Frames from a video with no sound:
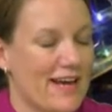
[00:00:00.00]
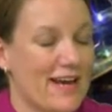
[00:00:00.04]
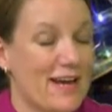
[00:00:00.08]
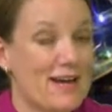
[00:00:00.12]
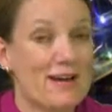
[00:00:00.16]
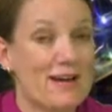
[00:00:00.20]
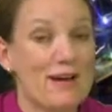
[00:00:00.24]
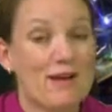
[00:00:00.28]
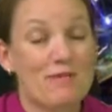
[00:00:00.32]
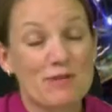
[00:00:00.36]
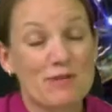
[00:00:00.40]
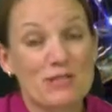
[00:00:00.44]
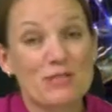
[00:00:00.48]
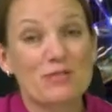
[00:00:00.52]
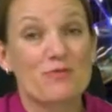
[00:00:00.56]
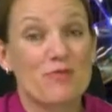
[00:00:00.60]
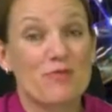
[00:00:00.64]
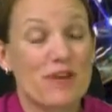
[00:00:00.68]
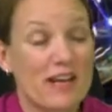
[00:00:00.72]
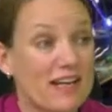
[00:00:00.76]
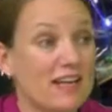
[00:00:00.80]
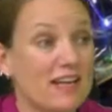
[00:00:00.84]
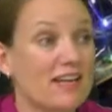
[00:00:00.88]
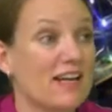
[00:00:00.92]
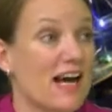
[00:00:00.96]
And what's
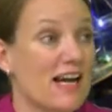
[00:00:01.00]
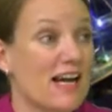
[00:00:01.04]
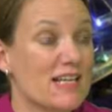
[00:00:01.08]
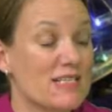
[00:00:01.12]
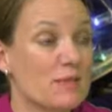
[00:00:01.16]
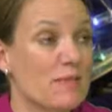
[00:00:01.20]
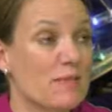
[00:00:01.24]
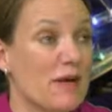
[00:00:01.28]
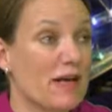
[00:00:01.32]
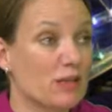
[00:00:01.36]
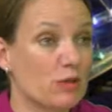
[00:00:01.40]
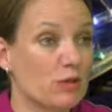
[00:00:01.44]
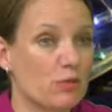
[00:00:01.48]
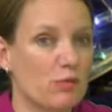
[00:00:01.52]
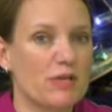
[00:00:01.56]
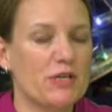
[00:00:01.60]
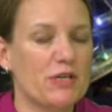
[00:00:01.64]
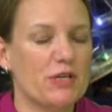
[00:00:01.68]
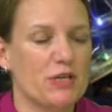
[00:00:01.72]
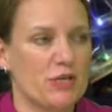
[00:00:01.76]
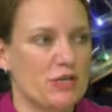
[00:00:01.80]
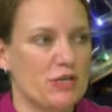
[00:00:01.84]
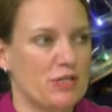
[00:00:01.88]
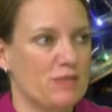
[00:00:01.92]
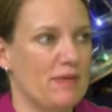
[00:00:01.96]
really nice about the
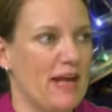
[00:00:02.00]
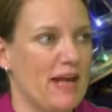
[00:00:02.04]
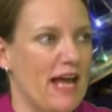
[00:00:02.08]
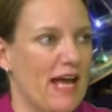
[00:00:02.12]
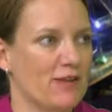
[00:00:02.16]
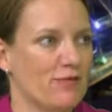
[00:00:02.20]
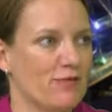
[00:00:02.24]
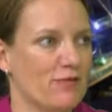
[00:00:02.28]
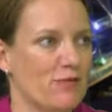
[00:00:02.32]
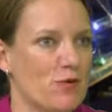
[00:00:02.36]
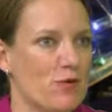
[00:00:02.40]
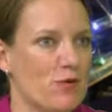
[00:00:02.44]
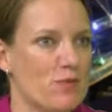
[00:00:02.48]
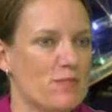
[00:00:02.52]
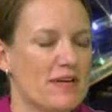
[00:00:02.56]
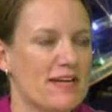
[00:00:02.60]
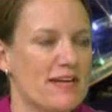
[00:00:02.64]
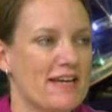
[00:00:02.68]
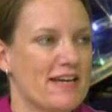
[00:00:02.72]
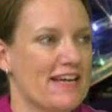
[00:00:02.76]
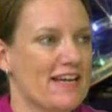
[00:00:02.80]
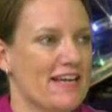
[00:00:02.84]
Windows platform